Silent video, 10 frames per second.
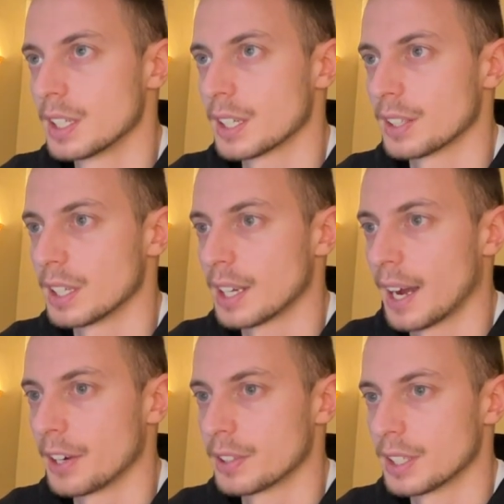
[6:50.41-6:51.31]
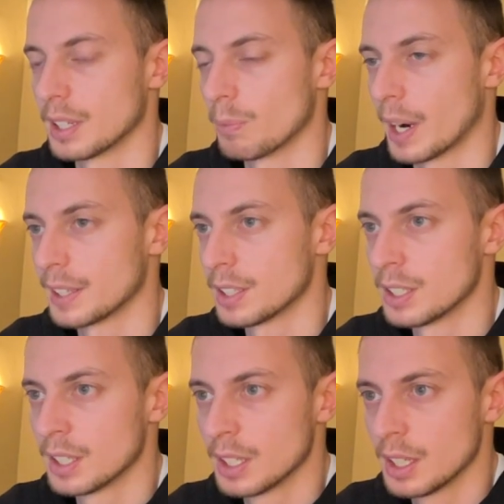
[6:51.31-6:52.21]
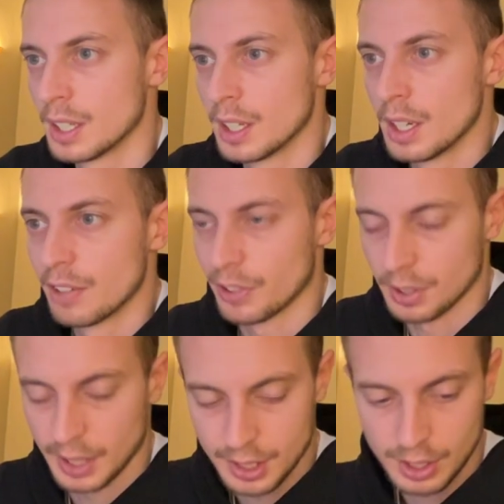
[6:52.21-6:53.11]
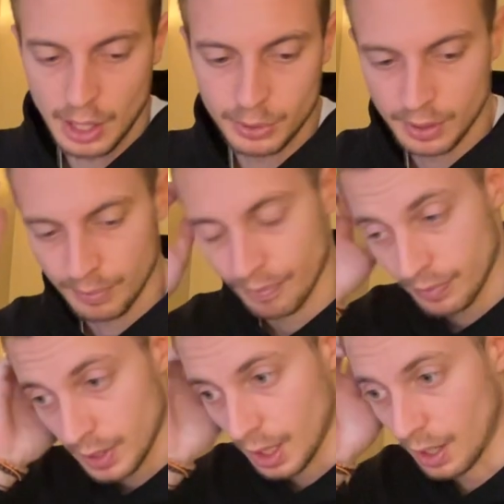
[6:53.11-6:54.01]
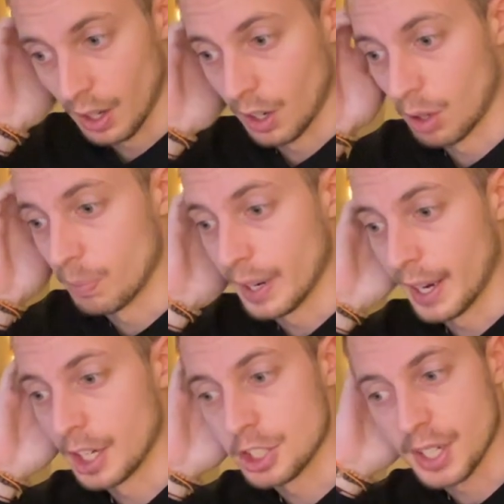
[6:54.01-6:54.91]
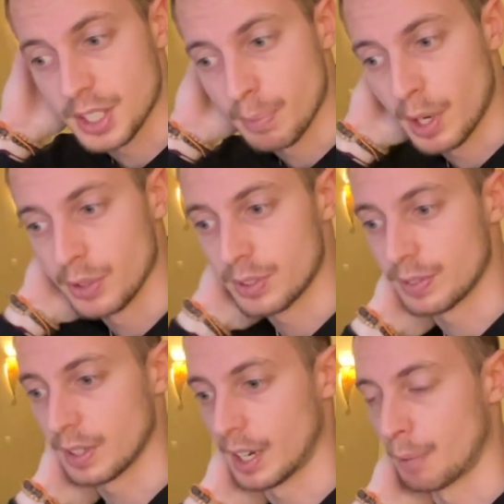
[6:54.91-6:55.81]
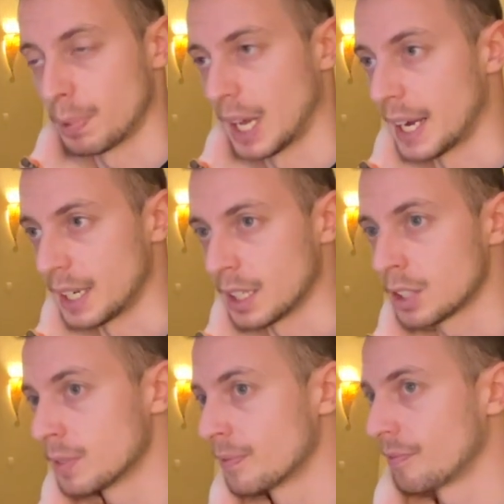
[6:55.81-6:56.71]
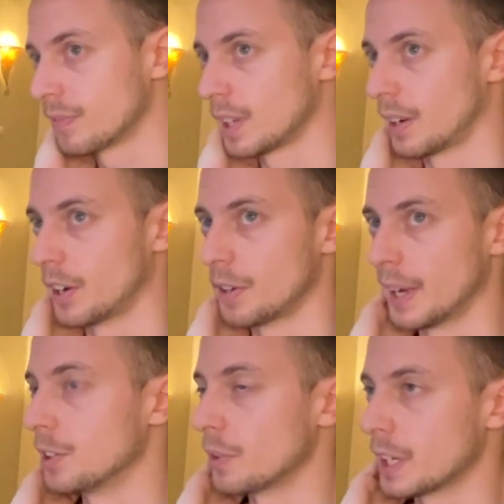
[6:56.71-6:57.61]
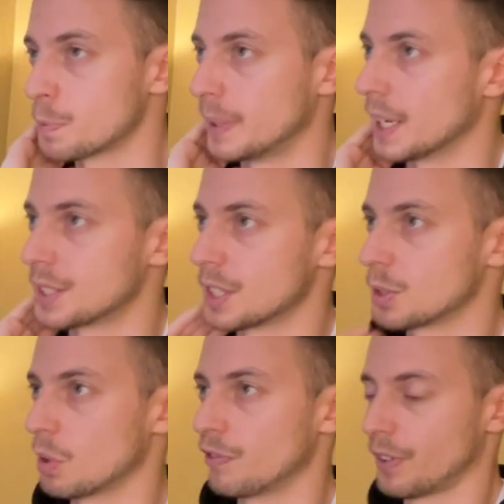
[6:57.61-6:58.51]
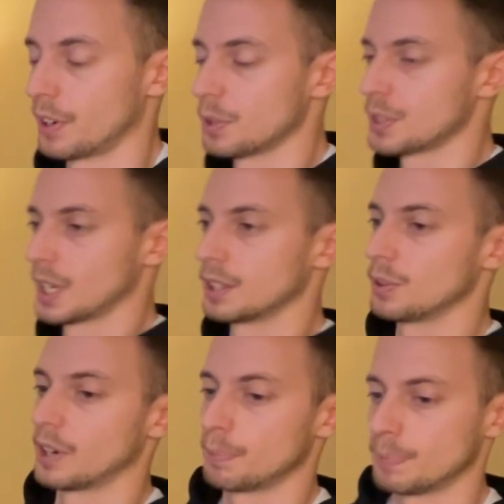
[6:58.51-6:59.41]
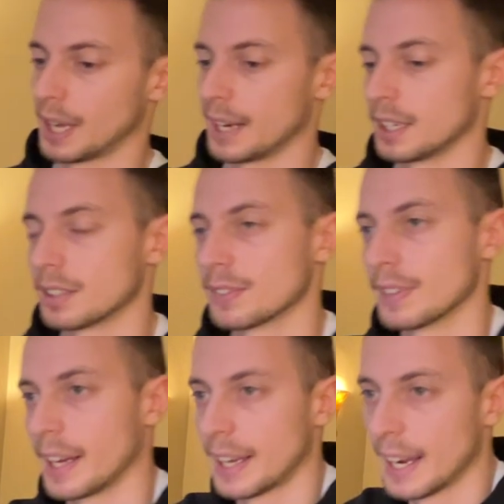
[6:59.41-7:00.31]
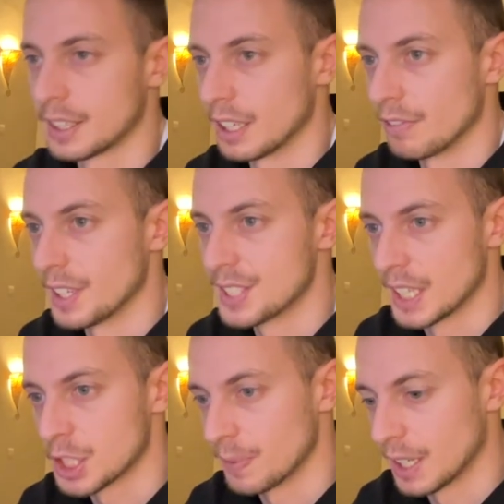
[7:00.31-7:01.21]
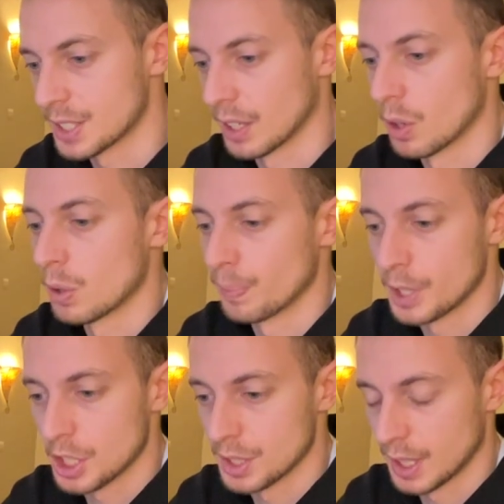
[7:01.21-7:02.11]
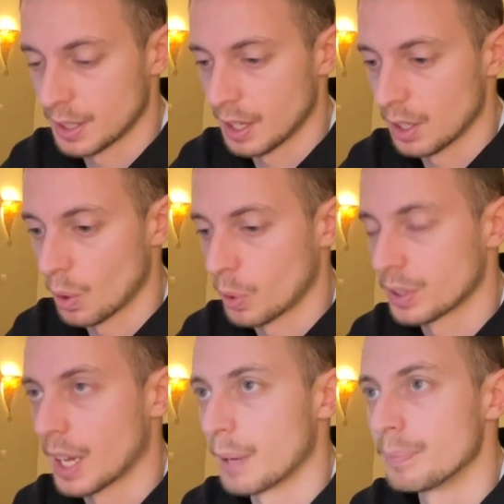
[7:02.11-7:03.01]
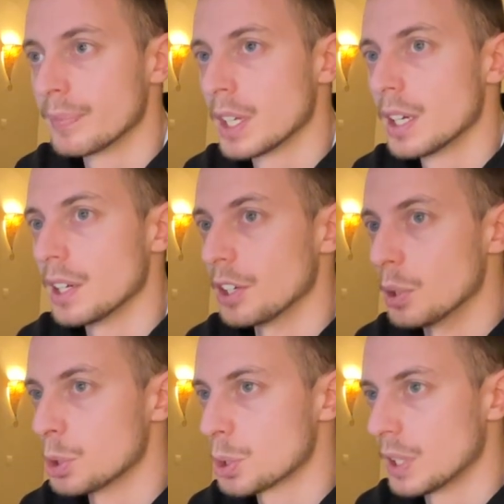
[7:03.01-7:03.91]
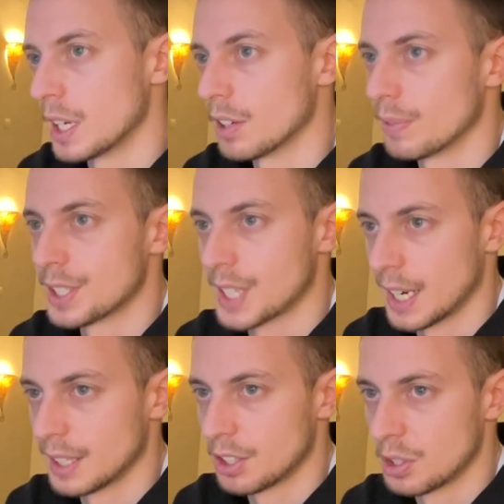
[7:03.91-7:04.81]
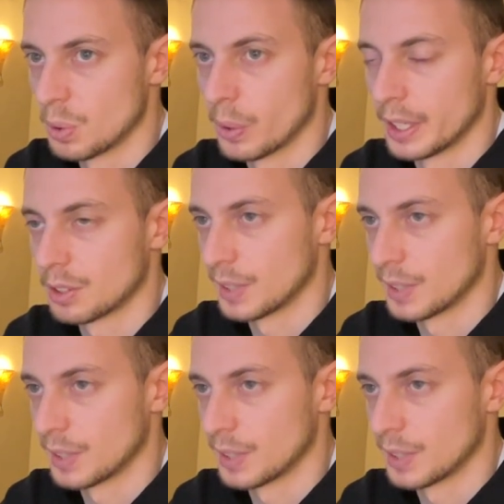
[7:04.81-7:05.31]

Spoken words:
getting hired and invited for the next round. And just about applying and your experiences so far, you said you are applying like actively 6 weeks ago, which is not a long time. Usually we say that you're going to